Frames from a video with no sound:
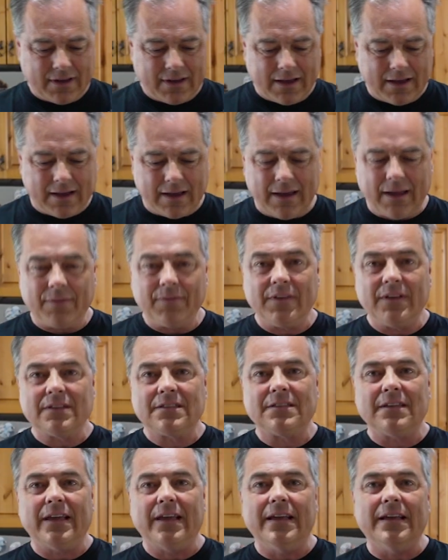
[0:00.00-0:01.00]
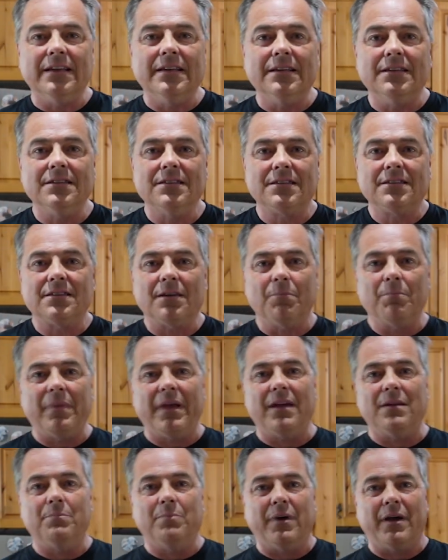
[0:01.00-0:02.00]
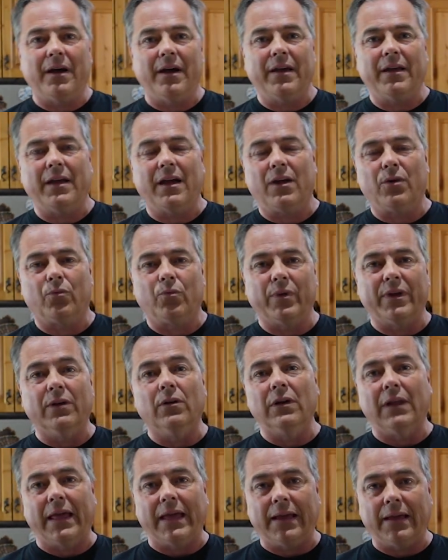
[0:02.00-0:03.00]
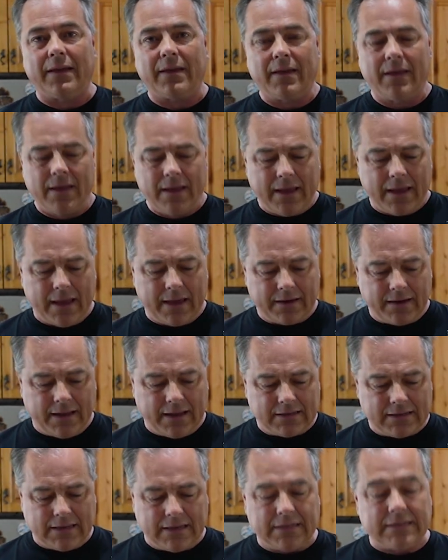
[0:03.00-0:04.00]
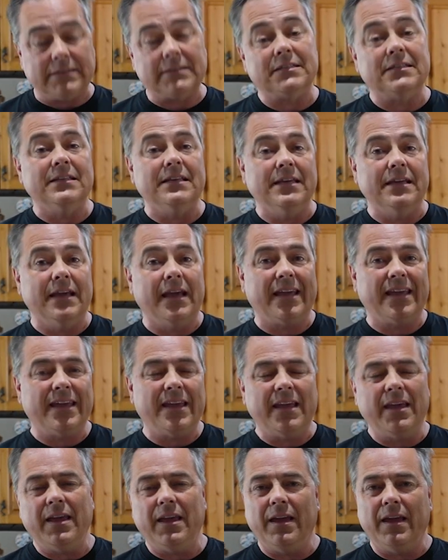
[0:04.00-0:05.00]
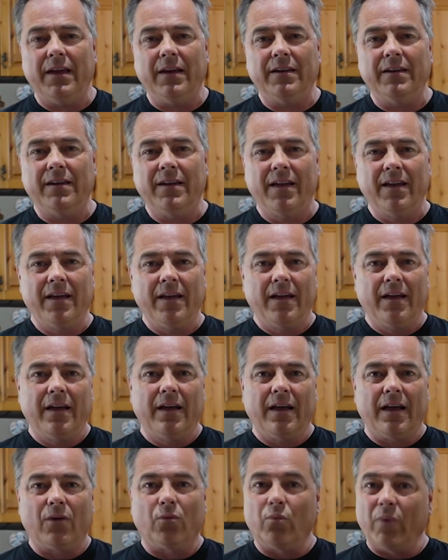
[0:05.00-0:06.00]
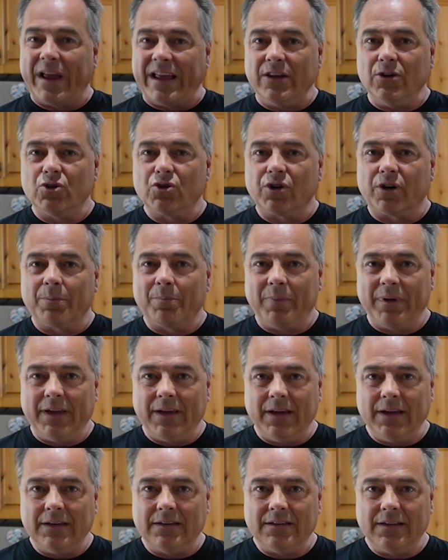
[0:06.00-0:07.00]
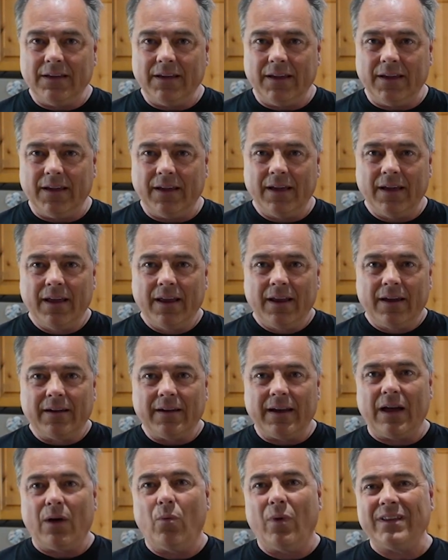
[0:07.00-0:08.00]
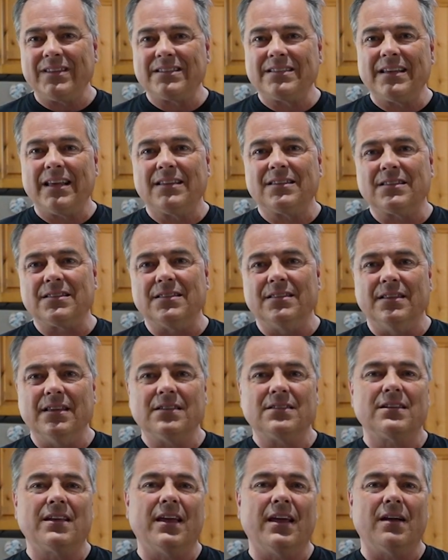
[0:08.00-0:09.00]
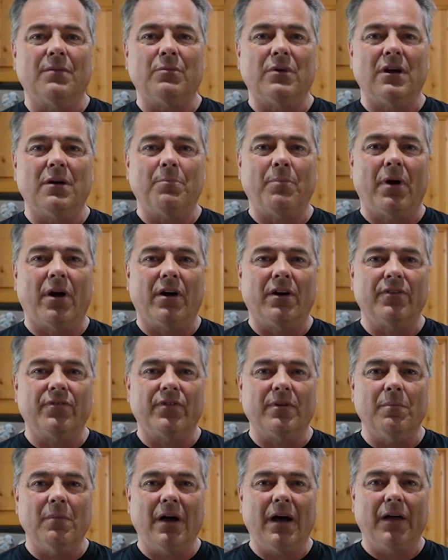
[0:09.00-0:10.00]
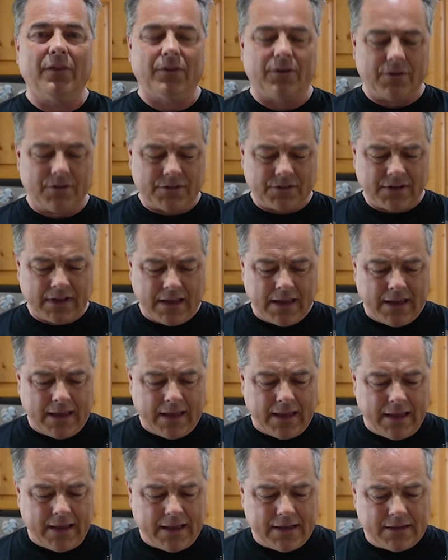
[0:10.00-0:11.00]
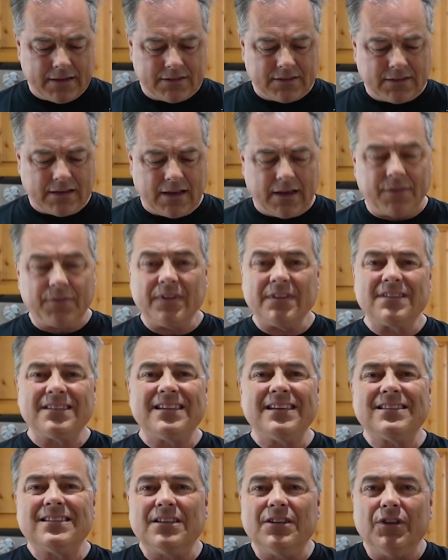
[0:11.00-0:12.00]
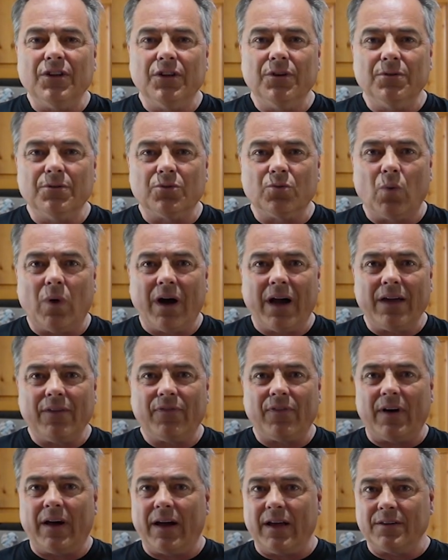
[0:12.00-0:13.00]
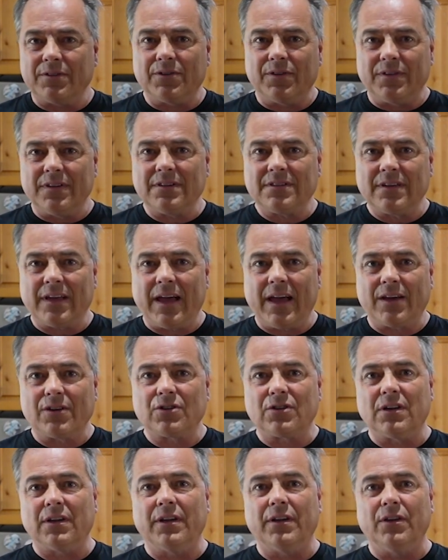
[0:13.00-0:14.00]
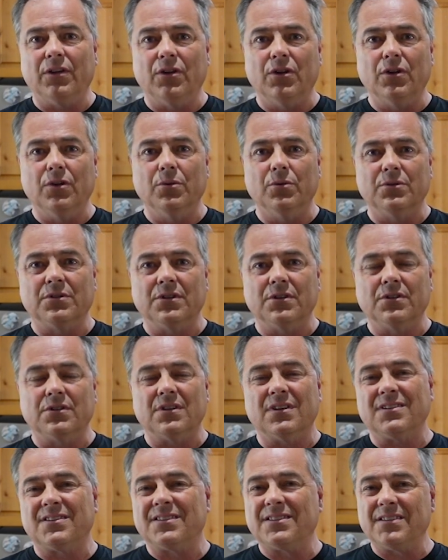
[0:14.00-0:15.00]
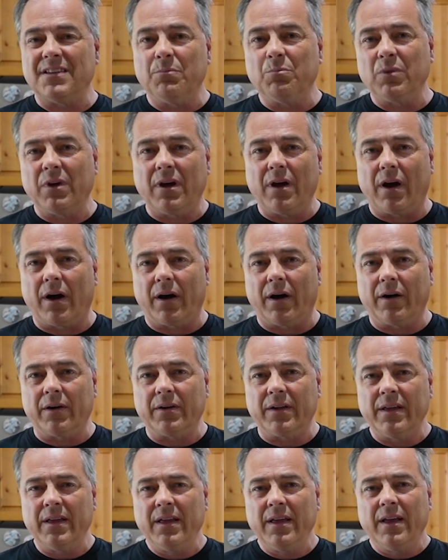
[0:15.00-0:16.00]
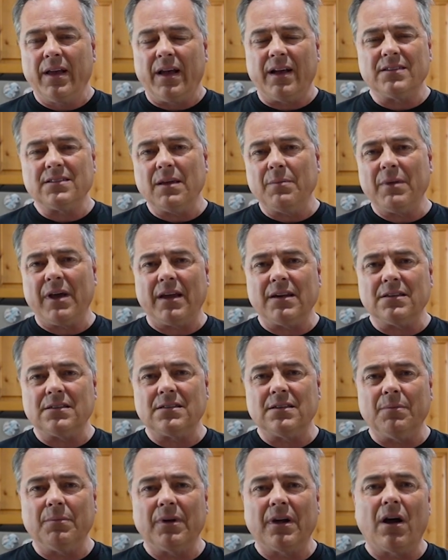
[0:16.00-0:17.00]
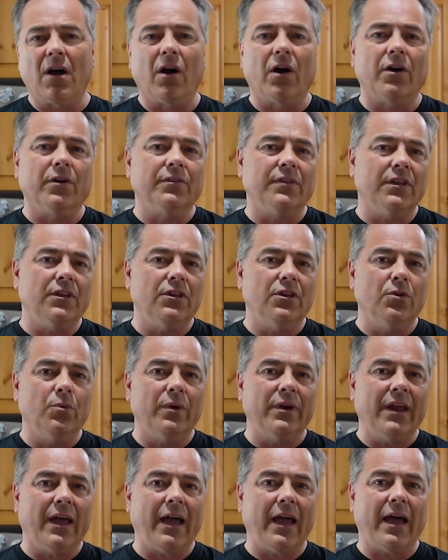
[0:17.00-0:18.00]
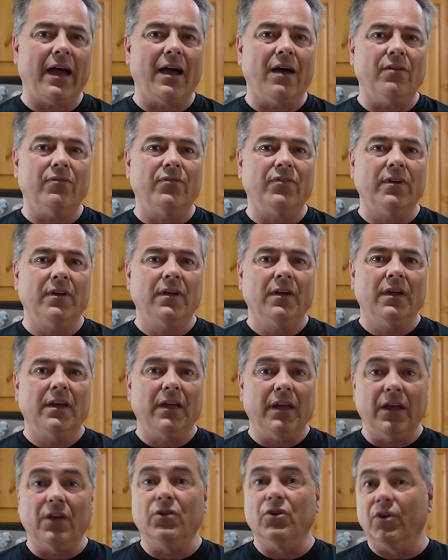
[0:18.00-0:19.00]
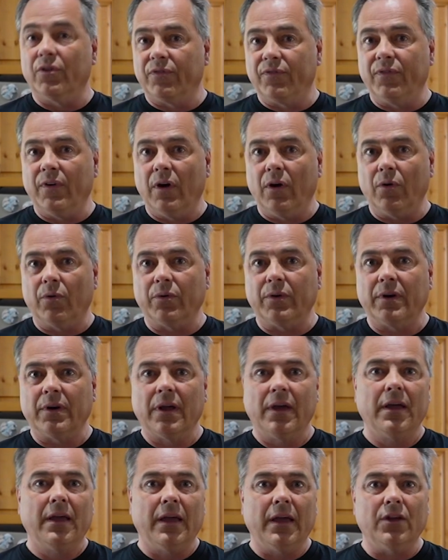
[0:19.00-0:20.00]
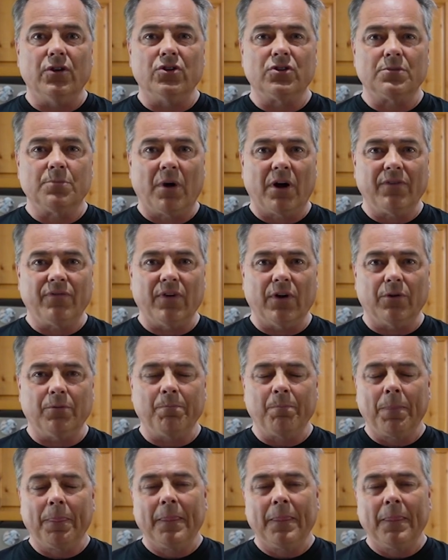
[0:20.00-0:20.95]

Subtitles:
and this is made by Real-Link, and it is the Keen Ranger PT. Now, what sets this camera apart from others is this doesn't use Wi-Fi, so this actually uses a SIM card, same kind of SIM card that you would have in your phone, in your smartphone.